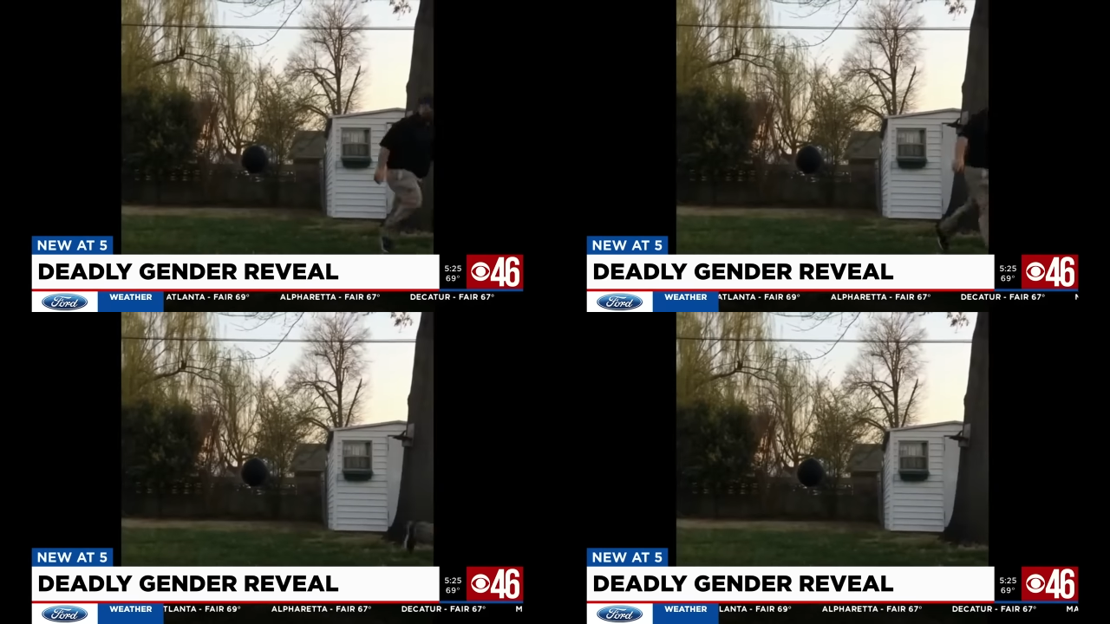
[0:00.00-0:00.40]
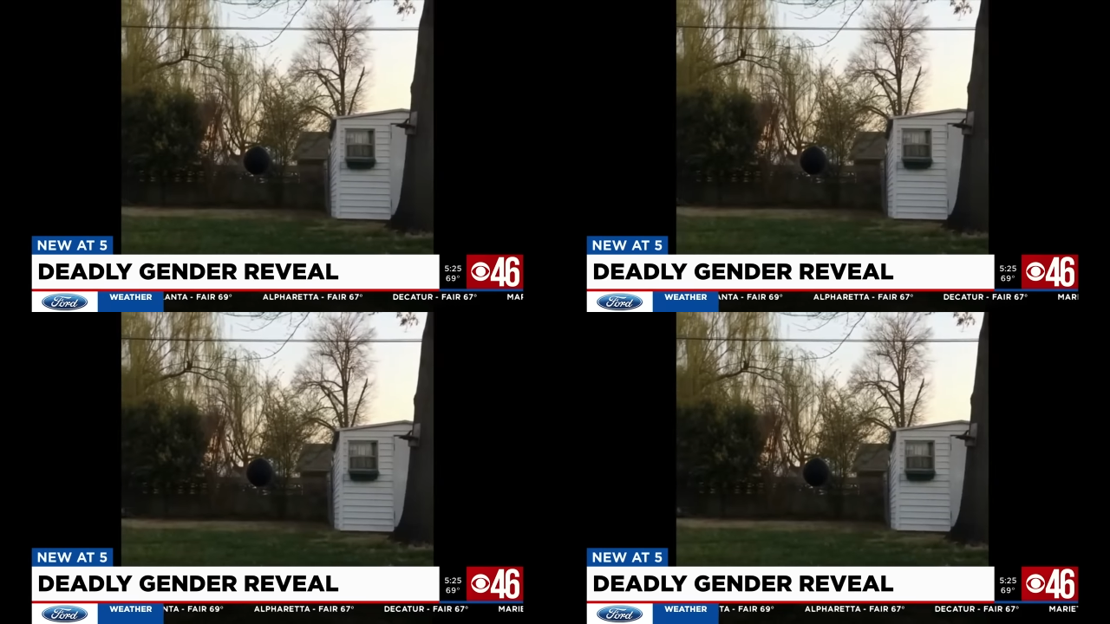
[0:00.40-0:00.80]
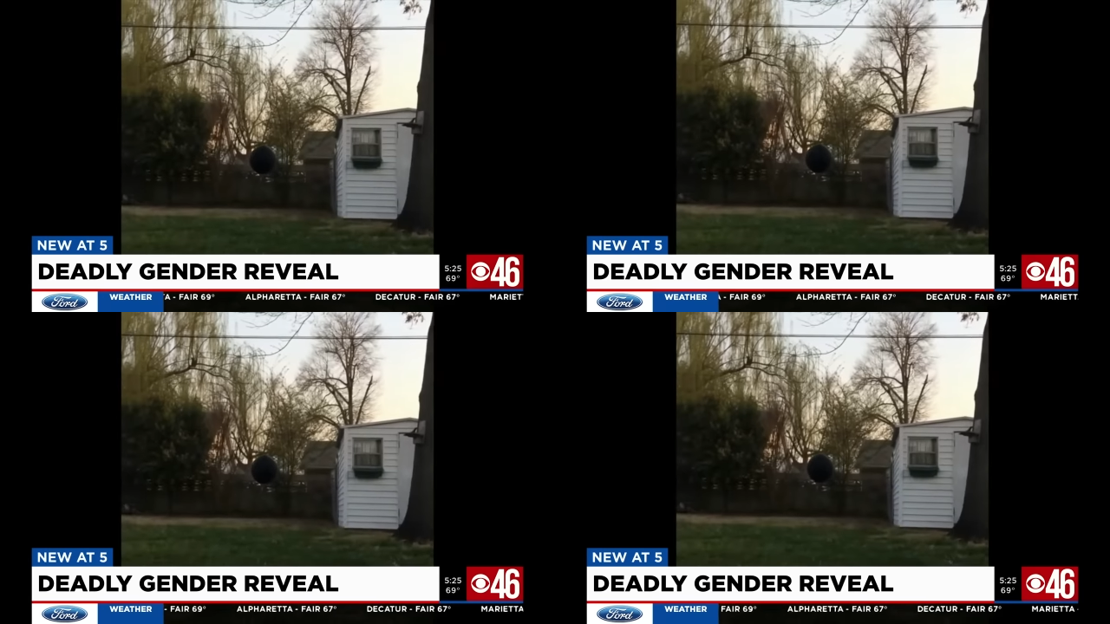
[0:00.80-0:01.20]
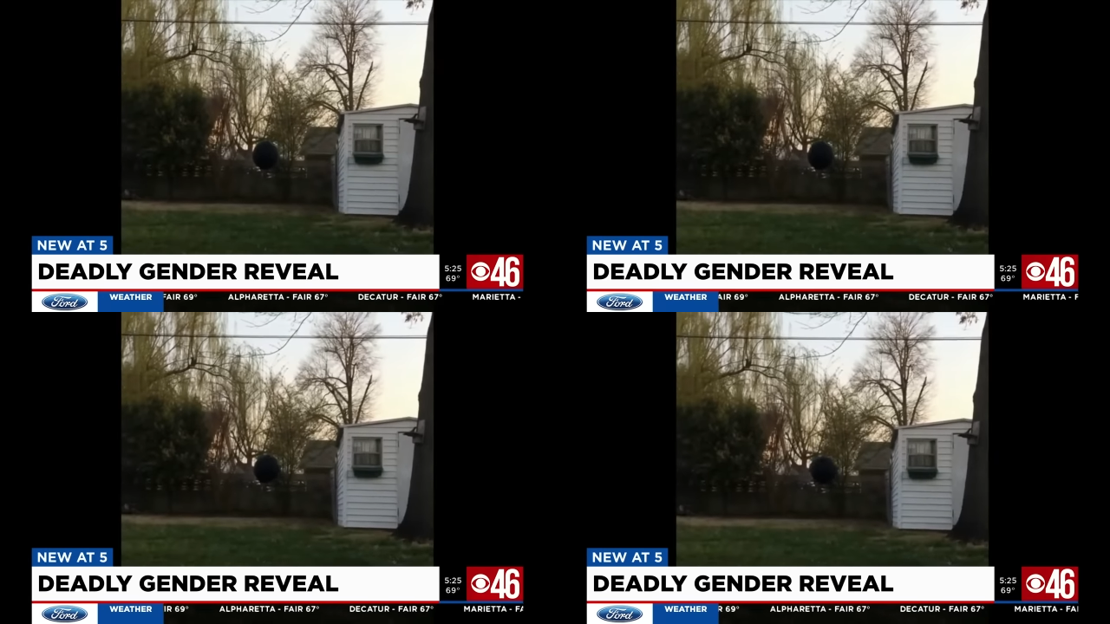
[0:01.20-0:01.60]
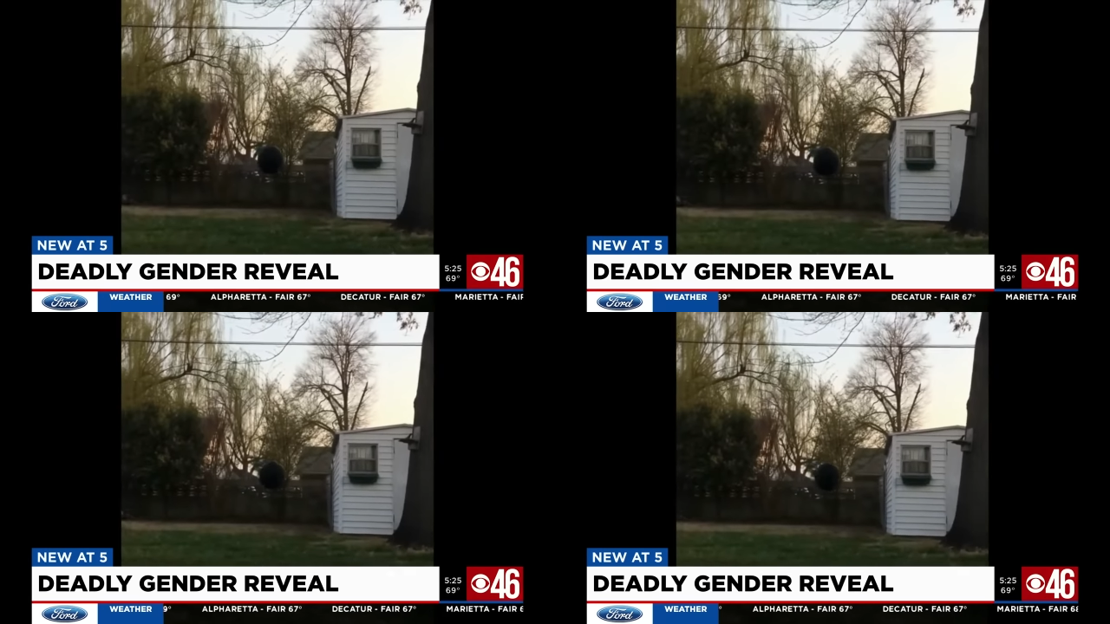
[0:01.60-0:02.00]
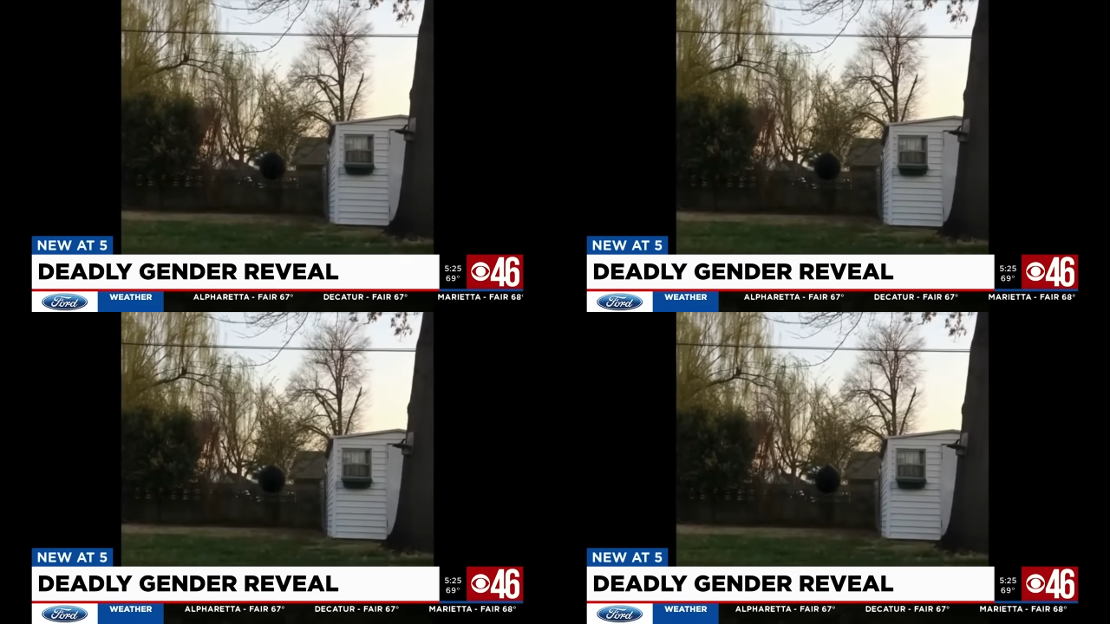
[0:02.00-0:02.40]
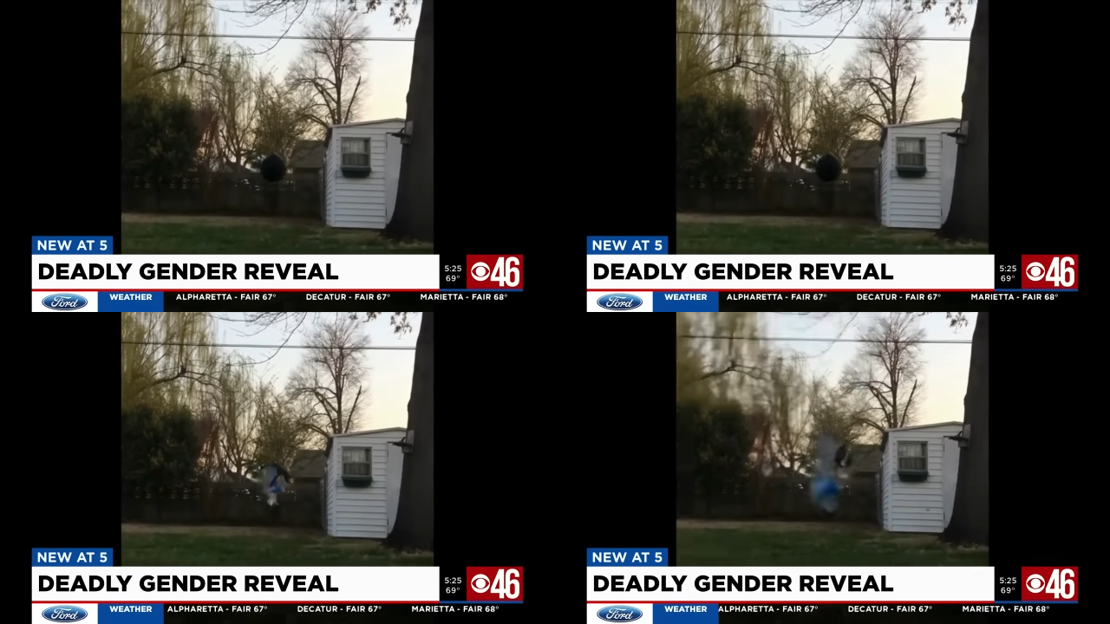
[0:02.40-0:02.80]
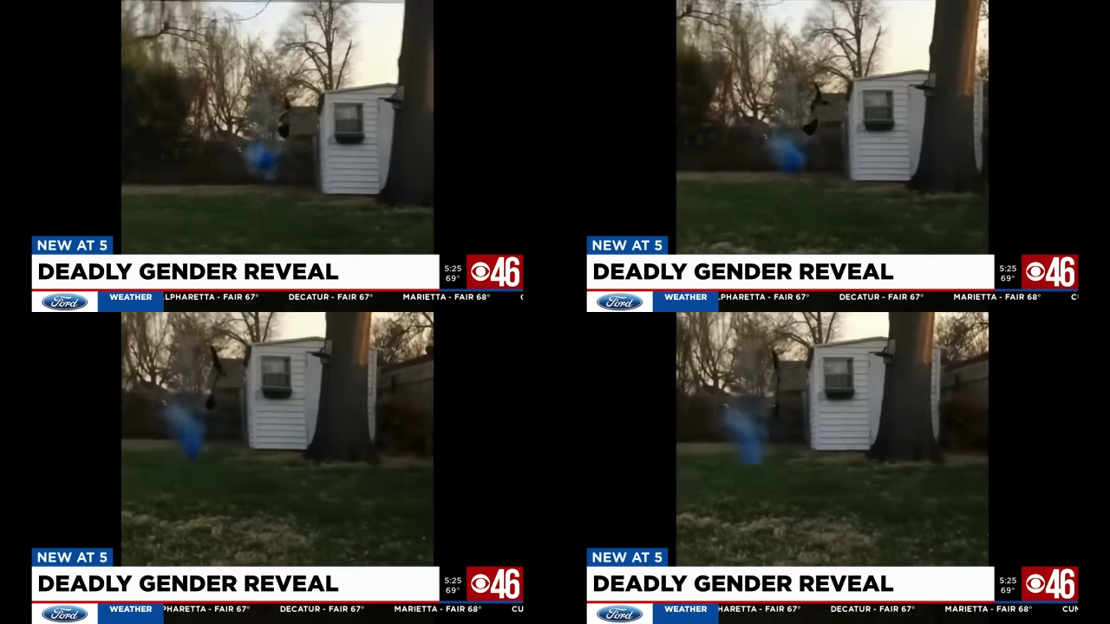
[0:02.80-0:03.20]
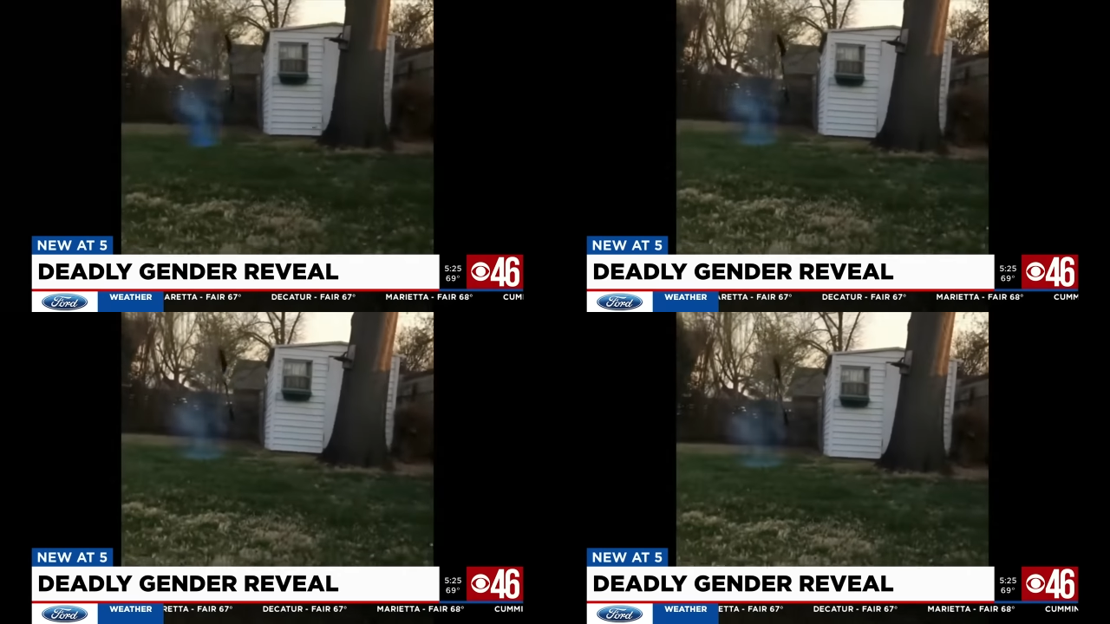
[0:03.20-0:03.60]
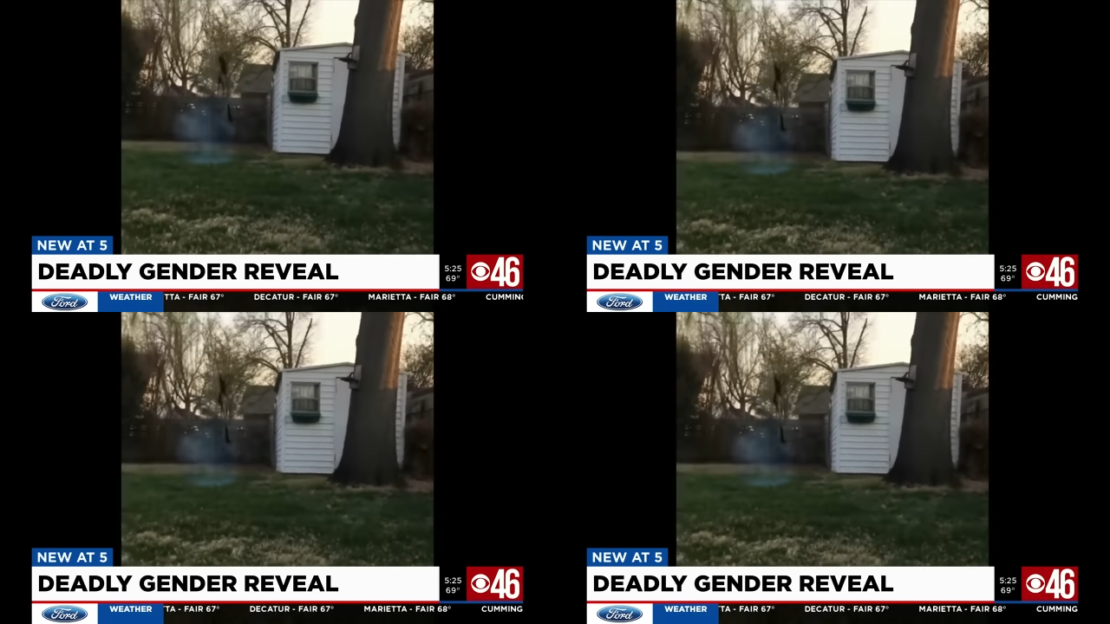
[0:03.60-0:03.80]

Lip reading: [unreadable: no face in view]